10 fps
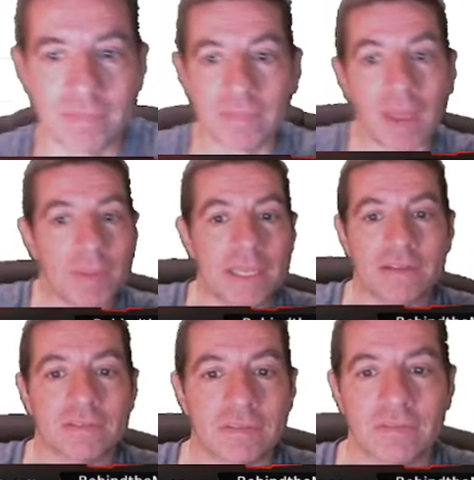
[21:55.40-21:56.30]
I
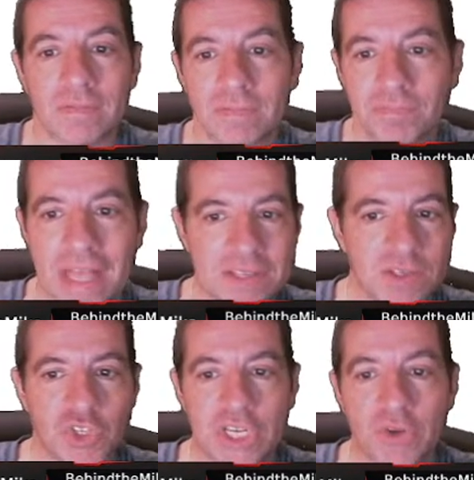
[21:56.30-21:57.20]
mean, that's
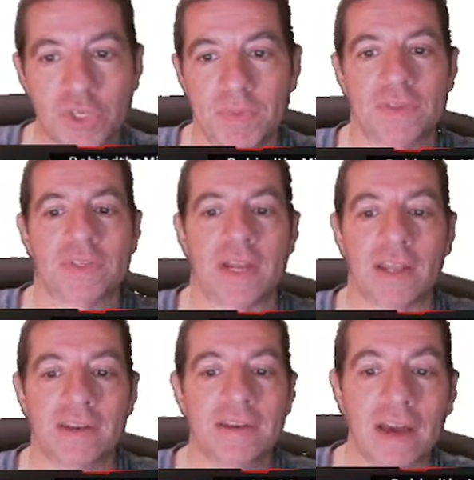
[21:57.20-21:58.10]
Geno Smith's not a
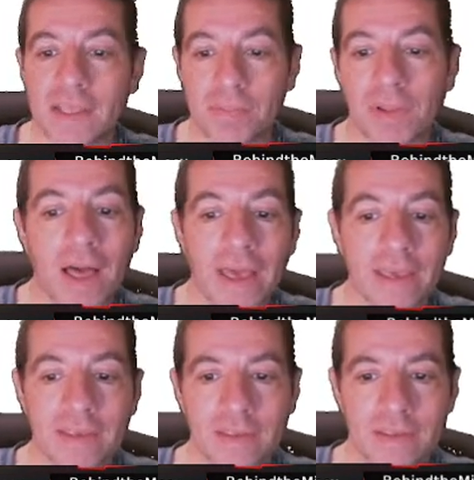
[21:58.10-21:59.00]
nutty play.